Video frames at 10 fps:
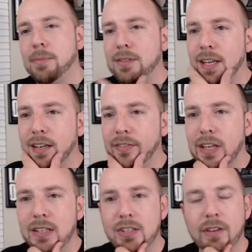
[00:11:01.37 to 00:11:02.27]
take
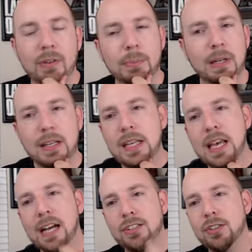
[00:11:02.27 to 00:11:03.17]
advantage of it. But
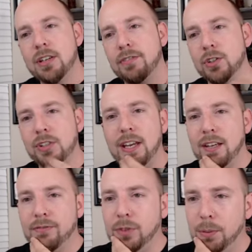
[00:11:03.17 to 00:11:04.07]
I still have those
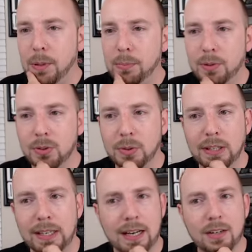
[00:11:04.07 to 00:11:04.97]
handful of people who are
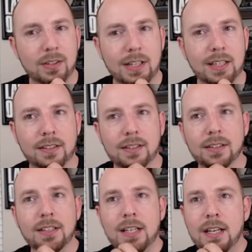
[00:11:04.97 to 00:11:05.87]
like, I don't like
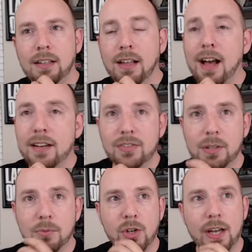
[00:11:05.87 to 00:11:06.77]
the lives, and
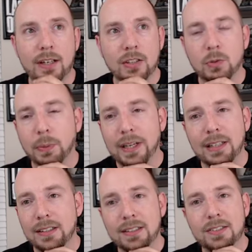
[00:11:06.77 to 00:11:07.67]
I'm trying to
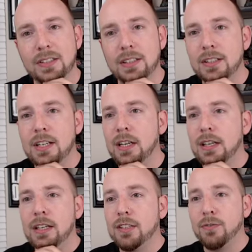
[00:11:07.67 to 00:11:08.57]
explain. Listen,
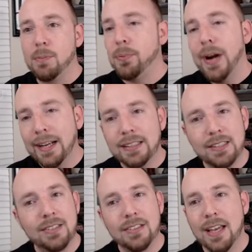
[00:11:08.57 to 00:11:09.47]
it's for
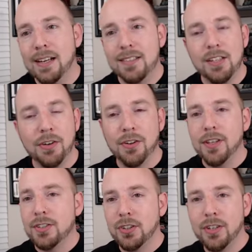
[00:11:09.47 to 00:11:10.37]
practice, and it's either
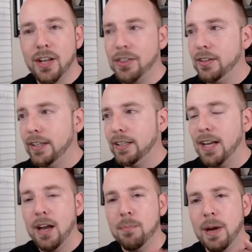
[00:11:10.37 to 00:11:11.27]
this or nothing. Like
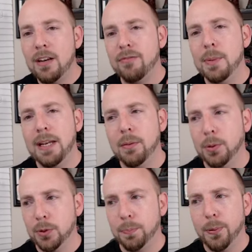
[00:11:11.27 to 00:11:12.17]
I might have been
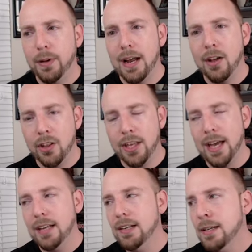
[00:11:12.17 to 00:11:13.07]
able to put out
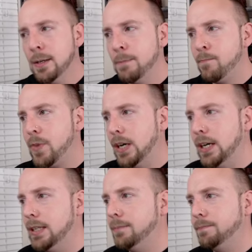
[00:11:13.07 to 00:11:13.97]
that.
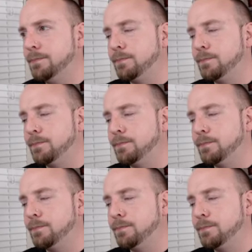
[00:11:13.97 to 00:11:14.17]
Um,